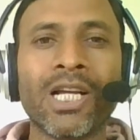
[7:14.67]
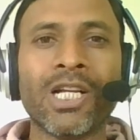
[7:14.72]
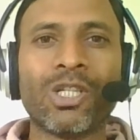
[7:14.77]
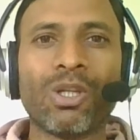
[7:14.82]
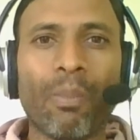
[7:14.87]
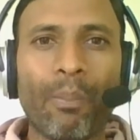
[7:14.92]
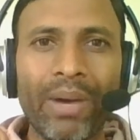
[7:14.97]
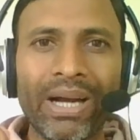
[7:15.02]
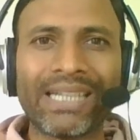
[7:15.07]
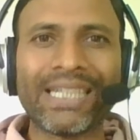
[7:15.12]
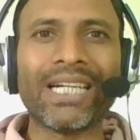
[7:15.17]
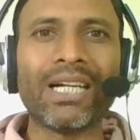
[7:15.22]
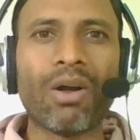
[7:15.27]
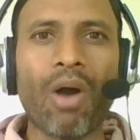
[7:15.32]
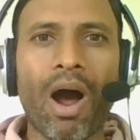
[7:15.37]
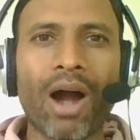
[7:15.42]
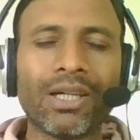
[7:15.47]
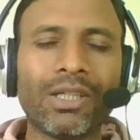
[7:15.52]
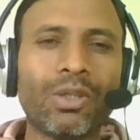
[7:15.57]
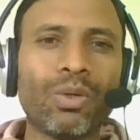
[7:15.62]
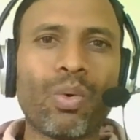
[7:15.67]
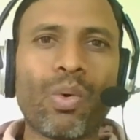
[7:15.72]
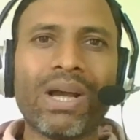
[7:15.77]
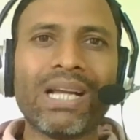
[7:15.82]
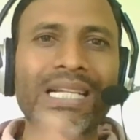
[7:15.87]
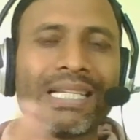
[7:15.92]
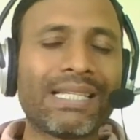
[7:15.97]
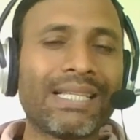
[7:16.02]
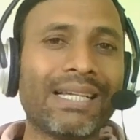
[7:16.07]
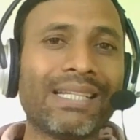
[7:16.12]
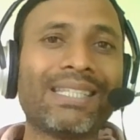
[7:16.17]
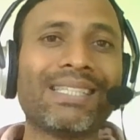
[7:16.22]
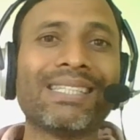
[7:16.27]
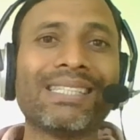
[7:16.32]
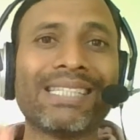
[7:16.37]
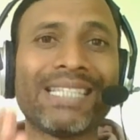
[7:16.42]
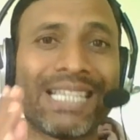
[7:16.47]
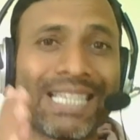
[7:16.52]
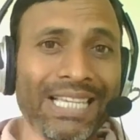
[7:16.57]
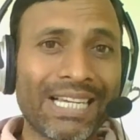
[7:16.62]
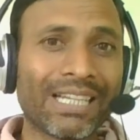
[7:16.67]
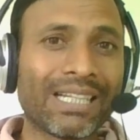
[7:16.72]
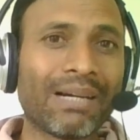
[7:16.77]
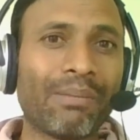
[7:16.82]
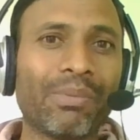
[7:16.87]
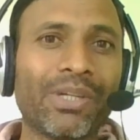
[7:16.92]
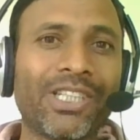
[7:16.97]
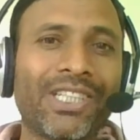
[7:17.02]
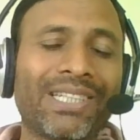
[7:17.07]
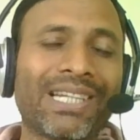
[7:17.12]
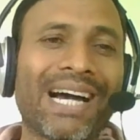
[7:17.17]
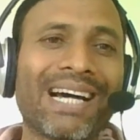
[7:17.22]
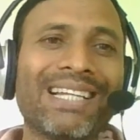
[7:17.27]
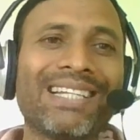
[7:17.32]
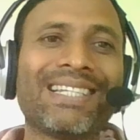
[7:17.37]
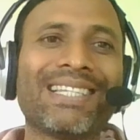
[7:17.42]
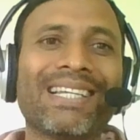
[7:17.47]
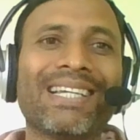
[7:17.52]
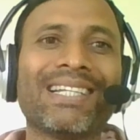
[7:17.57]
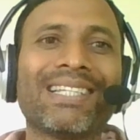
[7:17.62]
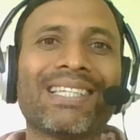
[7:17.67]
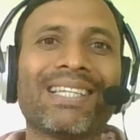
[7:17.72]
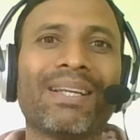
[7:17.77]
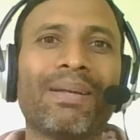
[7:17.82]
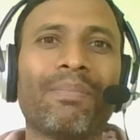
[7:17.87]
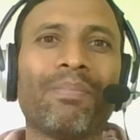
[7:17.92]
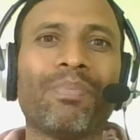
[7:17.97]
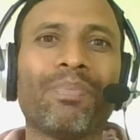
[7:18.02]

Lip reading: So better not to go in such circumstances